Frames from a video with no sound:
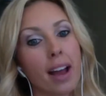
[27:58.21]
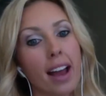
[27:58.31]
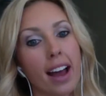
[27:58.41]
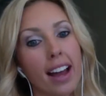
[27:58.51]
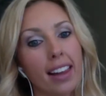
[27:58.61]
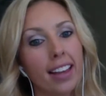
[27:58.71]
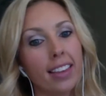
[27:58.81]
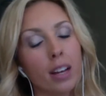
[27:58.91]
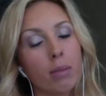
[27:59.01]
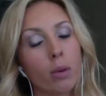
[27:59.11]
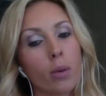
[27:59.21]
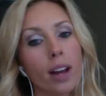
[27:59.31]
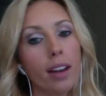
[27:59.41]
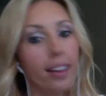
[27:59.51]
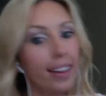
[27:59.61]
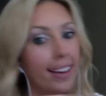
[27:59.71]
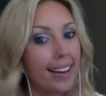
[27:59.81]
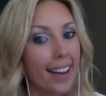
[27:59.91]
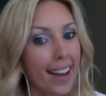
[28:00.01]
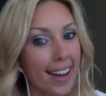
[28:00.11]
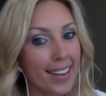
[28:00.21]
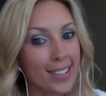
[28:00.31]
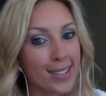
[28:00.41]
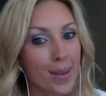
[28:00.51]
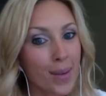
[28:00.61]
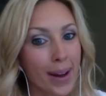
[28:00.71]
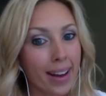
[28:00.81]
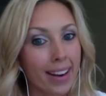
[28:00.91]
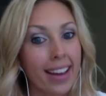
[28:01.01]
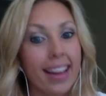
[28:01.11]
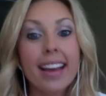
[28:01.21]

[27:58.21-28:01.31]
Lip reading: I highlight the number 1, and so on.